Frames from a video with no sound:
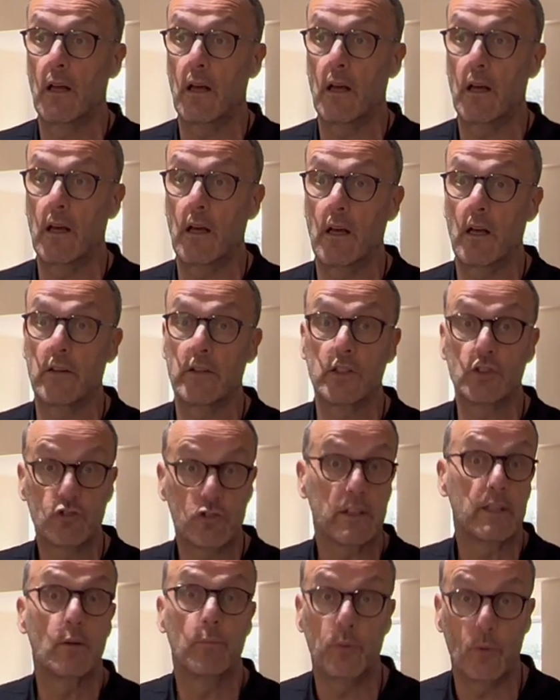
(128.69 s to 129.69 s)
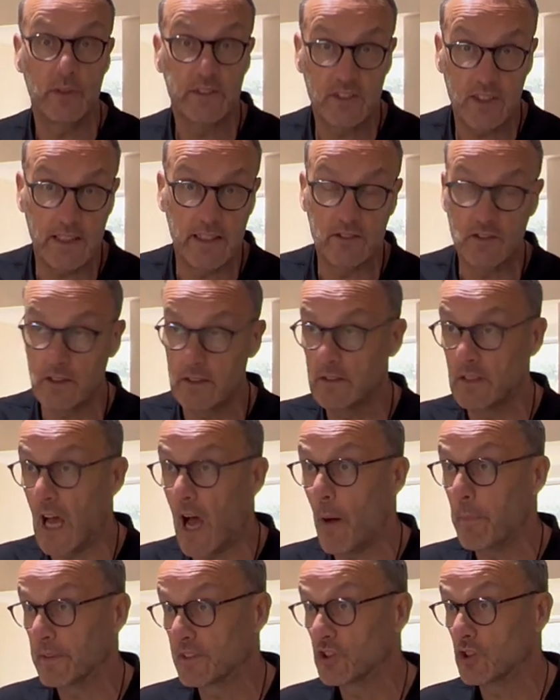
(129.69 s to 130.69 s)
the trigger point is, and
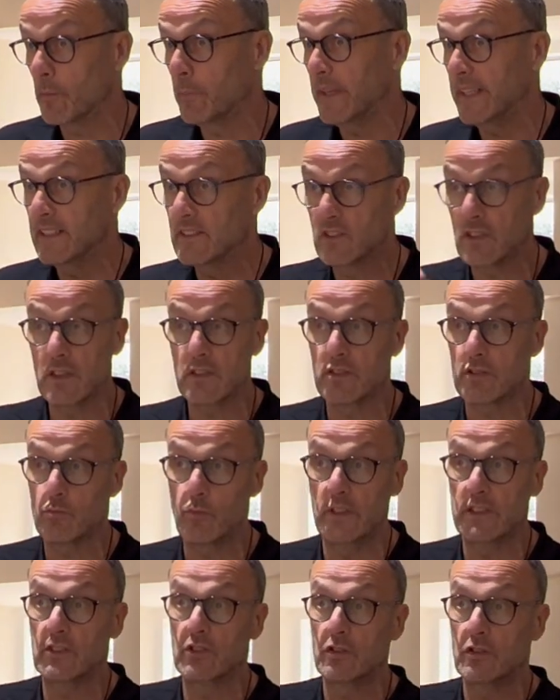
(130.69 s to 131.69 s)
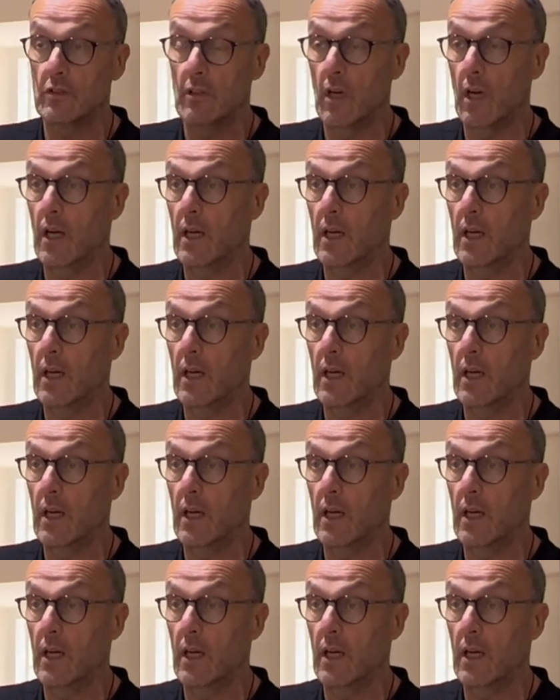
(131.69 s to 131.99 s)
upper trapezius, which